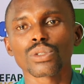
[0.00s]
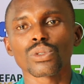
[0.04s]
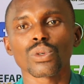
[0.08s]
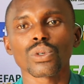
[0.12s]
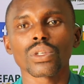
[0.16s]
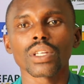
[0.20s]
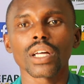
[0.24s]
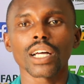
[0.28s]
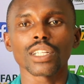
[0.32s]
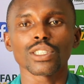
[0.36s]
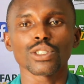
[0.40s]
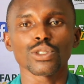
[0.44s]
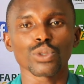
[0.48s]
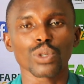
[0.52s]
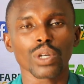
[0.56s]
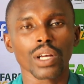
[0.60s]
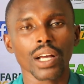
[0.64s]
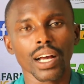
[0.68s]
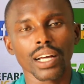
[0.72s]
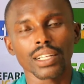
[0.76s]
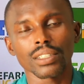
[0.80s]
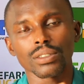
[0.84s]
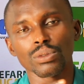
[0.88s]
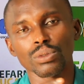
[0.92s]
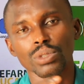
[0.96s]
so that you
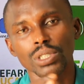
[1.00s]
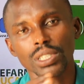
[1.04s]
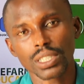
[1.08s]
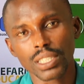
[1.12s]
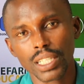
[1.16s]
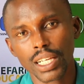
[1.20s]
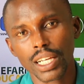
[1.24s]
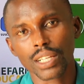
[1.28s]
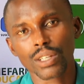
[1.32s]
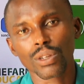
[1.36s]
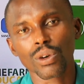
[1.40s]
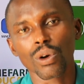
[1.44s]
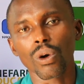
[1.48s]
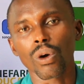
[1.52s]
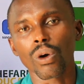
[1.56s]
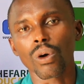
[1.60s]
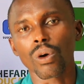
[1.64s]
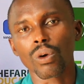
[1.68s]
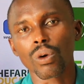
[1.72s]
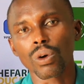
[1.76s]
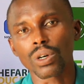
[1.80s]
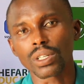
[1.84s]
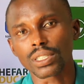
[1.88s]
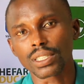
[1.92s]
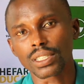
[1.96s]
can retain
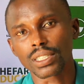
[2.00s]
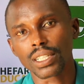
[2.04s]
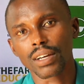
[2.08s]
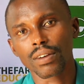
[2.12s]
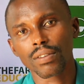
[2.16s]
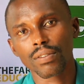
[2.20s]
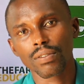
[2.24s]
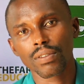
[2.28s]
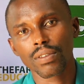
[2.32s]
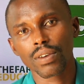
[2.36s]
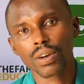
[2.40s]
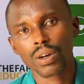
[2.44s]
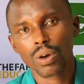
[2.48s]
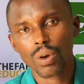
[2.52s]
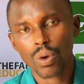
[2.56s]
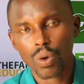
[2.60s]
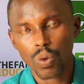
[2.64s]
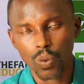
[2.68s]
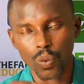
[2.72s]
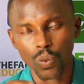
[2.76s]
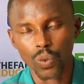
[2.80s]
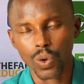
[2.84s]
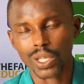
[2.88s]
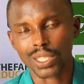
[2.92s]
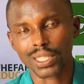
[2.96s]
or conserve
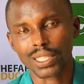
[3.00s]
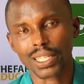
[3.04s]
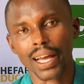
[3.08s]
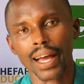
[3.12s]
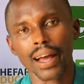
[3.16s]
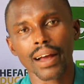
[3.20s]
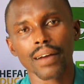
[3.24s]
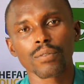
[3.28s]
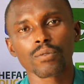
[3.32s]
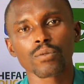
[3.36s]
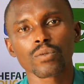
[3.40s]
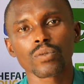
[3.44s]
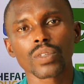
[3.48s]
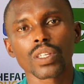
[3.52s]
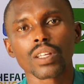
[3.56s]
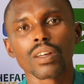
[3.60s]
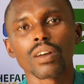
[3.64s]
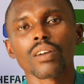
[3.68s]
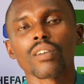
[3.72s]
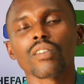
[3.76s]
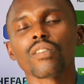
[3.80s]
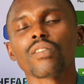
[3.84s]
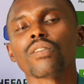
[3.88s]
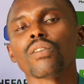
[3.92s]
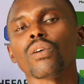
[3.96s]
water
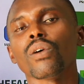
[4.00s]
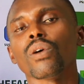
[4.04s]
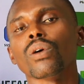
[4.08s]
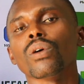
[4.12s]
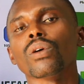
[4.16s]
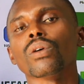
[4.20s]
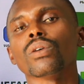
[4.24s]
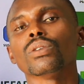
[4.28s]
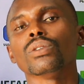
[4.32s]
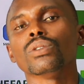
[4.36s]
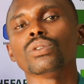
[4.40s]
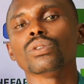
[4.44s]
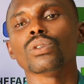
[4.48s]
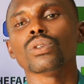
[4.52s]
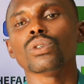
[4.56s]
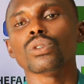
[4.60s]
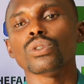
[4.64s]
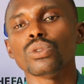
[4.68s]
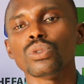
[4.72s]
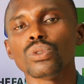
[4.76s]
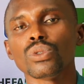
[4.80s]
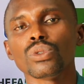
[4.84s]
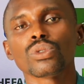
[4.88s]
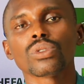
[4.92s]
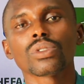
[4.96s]
for
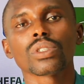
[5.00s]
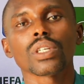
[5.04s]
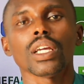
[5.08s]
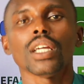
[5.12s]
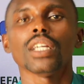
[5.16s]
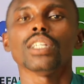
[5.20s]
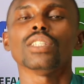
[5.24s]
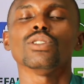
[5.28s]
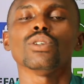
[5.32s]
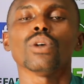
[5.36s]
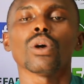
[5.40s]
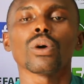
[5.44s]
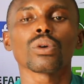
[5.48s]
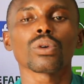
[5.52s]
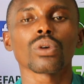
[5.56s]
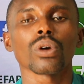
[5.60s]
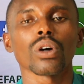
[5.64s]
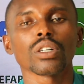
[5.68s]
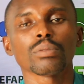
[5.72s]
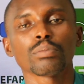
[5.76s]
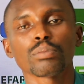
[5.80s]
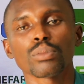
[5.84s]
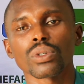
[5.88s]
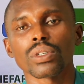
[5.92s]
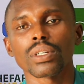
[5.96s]
use in your
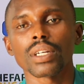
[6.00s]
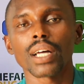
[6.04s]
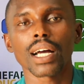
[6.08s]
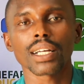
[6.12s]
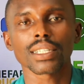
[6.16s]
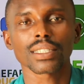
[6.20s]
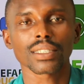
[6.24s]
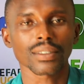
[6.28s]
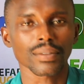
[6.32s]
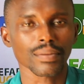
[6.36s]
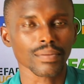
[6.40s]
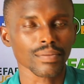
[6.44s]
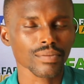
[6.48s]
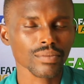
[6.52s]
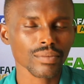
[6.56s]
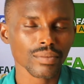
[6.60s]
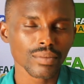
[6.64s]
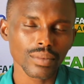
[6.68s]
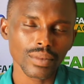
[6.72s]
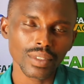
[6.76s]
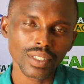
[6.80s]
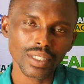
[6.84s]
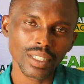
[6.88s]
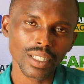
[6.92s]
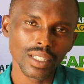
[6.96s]
crop production.
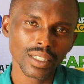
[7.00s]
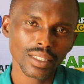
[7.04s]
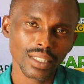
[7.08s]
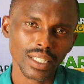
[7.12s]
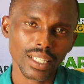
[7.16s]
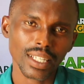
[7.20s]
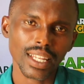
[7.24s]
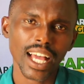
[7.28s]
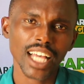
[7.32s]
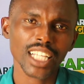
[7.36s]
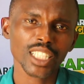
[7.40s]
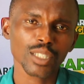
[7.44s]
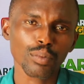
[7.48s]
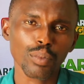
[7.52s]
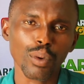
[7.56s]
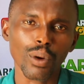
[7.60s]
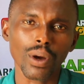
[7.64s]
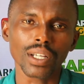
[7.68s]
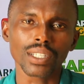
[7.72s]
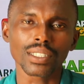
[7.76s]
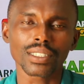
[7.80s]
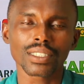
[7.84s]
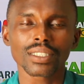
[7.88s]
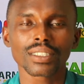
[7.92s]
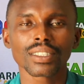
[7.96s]
The last
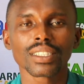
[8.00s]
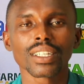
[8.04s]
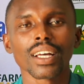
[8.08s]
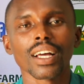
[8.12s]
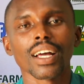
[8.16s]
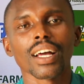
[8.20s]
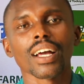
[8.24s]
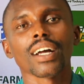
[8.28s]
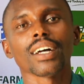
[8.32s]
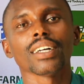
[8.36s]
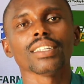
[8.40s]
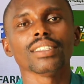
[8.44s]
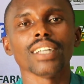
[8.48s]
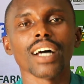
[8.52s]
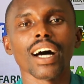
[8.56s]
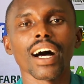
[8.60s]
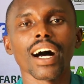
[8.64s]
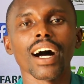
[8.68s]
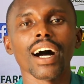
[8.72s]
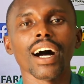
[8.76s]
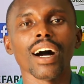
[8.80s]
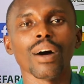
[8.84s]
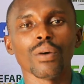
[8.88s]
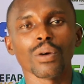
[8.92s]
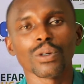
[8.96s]
point that
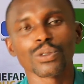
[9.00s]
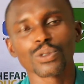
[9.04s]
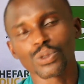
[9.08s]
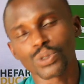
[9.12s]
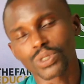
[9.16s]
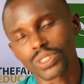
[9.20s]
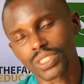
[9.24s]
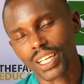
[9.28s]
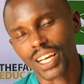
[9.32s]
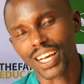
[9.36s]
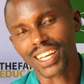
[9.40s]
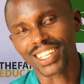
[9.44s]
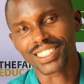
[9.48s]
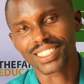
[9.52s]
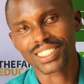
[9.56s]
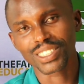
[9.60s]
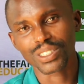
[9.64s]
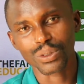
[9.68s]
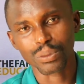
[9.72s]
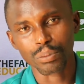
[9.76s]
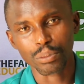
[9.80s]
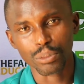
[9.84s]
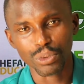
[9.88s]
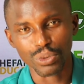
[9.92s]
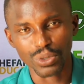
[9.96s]
I want to say is
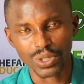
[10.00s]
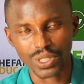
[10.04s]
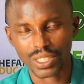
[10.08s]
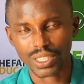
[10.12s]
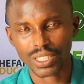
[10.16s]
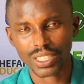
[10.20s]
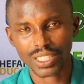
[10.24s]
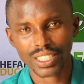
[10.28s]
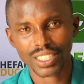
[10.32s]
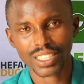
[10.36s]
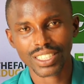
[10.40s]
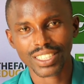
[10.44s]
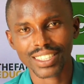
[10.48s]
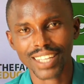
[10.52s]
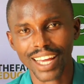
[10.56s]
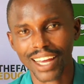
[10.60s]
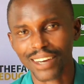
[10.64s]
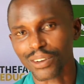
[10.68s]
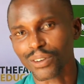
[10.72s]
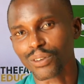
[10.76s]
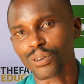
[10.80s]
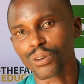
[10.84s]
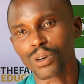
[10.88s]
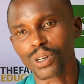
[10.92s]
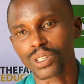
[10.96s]
precision
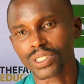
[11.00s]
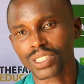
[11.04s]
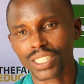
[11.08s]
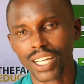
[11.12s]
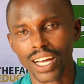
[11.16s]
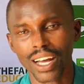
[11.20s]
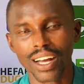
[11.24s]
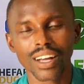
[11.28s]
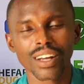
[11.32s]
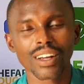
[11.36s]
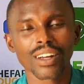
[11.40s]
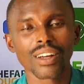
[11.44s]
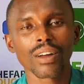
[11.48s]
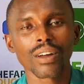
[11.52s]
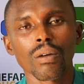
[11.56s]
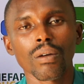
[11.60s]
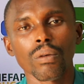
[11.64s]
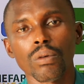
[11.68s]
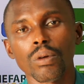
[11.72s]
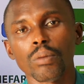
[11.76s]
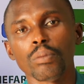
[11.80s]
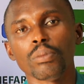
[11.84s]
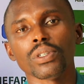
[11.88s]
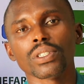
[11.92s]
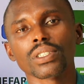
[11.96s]
agriculture.
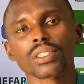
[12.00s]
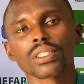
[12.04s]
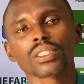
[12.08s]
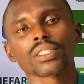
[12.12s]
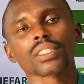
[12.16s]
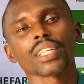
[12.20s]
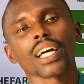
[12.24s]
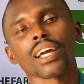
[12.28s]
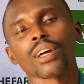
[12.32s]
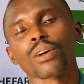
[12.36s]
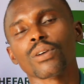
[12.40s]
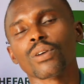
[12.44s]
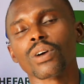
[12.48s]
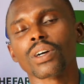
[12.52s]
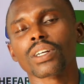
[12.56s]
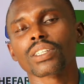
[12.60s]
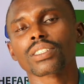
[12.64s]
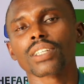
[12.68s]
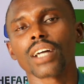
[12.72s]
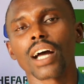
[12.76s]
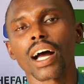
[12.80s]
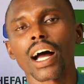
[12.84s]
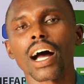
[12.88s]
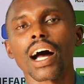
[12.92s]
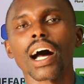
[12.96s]
With precision
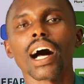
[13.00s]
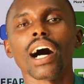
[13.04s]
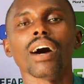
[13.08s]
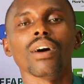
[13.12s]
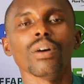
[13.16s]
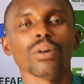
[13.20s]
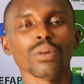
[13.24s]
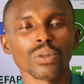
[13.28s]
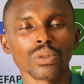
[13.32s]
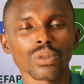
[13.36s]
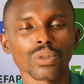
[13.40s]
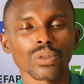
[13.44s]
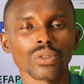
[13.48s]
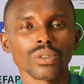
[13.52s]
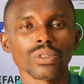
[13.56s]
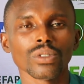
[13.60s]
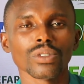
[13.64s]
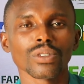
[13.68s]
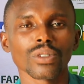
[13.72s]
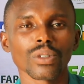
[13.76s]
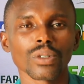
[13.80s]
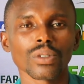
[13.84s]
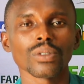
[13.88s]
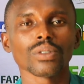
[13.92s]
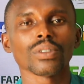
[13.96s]
agriculture, I
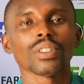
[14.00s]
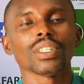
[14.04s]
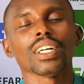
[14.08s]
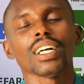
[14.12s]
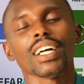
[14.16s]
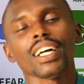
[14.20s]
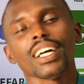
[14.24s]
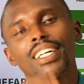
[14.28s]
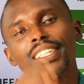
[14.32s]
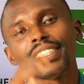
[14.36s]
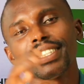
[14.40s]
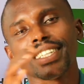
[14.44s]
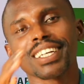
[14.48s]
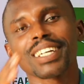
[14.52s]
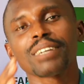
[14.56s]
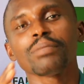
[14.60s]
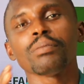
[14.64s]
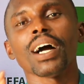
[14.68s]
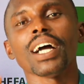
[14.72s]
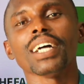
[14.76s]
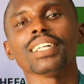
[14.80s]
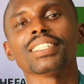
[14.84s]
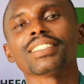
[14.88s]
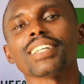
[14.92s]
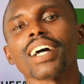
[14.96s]
will take
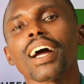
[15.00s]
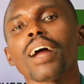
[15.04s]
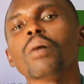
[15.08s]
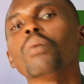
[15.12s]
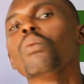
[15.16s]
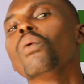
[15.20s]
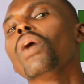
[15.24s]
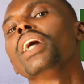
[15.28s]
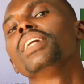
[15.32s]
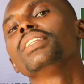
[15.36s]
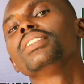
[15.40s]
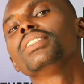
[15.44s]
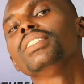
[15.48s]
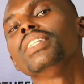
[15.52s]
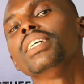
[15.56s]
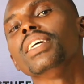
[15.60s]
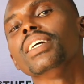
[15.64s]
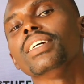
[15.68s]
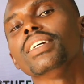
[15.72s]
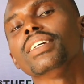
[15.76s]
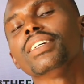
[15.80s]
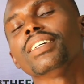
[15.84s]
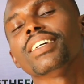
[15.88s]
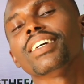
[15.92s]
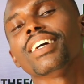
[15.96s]
my time one
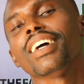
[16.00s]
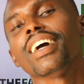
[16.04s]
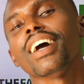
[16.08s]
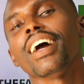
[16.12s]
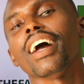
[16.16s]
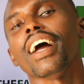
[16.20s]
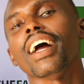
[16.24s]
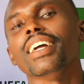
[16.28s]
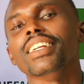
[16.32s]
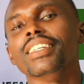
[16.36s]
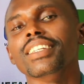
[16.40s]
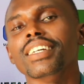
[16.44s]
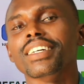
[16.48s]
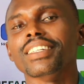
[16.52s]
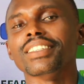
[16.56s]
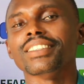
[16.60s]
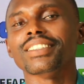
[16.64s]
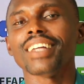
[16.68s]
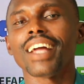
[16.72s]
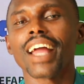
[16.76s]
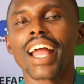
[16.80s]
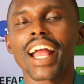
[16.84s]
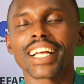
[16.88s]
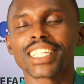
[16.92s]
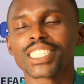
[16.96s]
day and
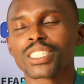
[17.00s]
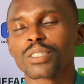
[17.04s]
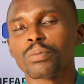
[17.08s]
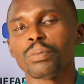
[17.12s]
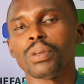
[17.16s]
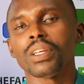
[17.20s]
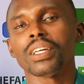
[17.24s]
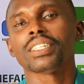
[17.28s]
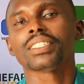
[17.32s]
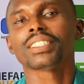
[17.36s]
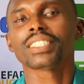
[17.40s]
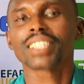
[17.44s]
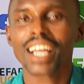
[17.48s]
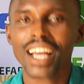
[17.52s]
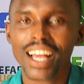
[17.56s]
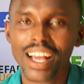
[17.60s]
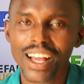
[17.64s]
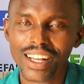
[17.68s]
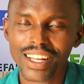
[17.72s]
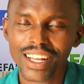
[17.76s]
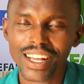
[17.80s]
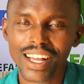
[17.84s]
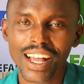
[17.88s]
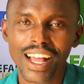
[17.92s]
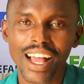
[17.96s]
then explain
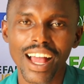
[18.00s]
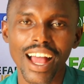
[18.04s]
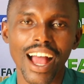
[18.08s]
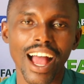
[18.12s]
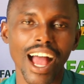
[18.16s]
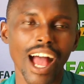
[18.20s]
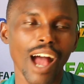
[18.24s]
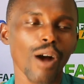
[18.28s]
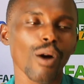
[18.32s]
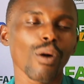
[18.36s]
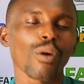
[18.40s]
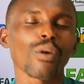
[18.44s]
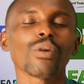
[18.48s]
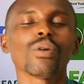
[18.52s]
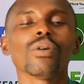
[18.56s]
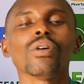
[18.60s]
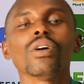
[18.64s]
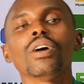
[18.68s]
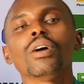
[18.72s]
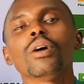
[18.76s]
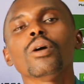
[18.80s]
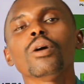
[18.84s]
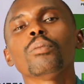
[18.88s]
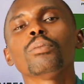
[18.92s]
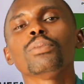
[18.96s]
how
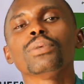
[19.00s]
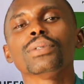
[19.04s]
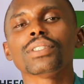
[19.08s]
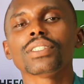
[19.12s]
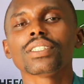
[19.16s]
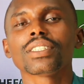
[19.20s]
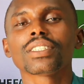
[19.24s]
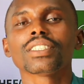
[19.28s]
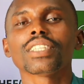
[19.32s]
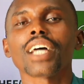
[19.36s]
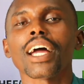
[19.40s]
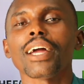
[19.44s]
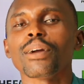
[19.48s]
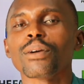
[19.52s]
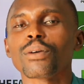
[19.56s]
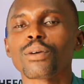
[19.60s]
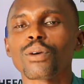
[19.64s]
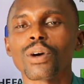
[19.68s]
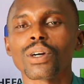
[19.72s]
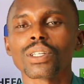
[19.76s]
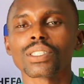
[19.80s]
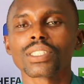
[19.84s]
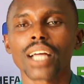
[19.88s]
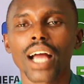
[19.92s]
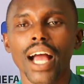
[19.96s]
precision
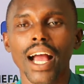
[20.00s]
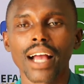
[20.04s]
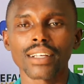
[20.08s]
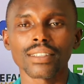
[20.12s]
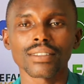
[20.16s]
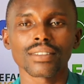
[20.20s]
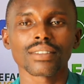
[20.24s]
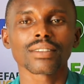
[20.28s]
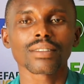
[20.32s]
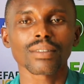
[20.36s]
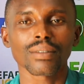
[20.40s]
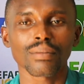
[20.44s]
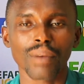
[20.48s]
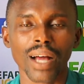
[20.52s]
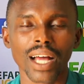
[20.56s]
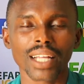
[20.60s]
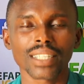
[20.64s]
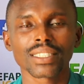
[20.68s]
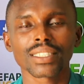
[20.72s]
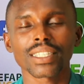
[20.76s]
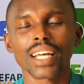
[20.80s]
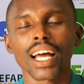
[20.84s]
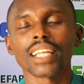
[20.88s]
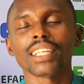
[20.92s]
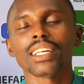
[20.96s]
agriculture is.
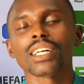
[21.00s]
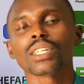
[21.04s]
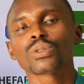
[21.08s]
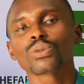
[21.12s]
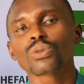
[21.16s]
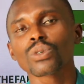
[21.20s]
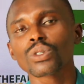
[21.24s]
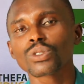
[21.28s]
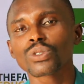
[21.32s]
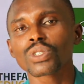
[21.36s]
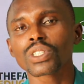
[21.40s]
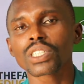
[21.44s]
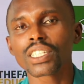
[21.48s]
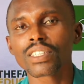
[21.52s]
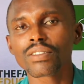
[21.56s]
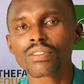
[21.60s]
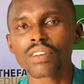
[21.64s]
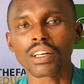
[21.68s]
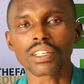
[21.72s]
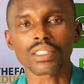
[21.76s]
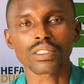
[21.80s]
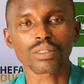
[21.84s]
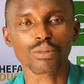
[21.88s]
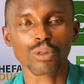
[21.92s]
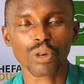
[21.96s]
But I just want to give
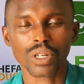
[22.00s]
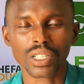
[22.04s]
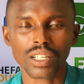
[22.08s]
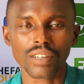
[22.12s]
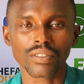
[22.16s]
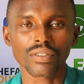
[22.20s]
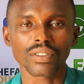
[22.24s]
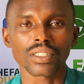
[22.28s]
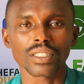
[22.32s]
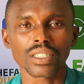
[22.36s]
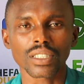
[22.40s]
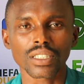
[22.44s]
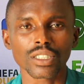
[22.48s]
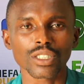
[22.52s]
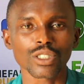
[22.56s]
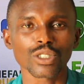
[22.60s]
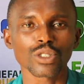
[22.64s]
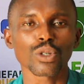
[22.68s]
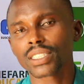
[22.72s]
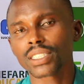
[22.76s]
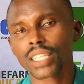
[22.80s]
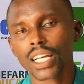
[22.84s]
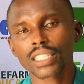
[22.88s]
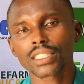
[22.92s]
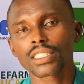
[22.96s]
a small definition.
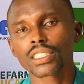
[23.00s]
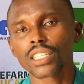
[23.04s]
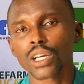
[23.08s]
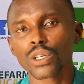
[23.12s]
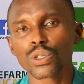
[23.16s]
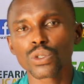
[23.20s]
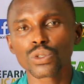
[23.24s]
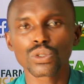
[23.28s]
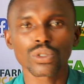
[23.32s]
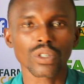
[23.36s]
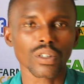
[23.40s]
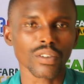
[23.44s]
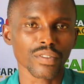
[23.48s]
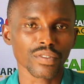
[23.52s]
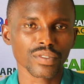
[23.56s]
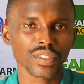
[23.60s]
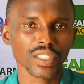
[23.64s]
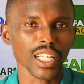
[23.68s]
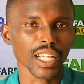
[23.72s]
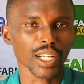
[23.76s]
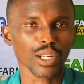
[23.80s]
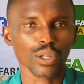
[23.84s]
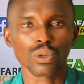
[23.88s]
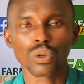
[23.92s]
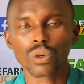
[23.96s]
It's just the use of
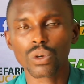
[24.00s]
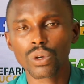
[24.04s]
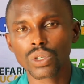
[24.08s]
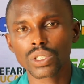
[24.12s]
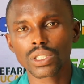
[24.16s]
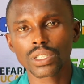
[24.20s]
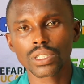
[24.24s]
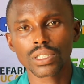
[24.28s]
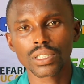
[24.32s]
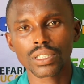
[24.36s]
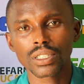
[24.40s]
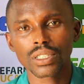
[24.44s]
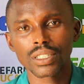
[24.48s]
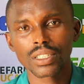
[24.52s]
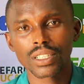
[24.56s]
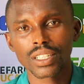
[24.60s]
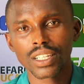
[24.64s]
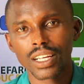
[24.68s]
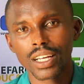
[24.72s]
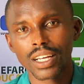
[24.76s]
technology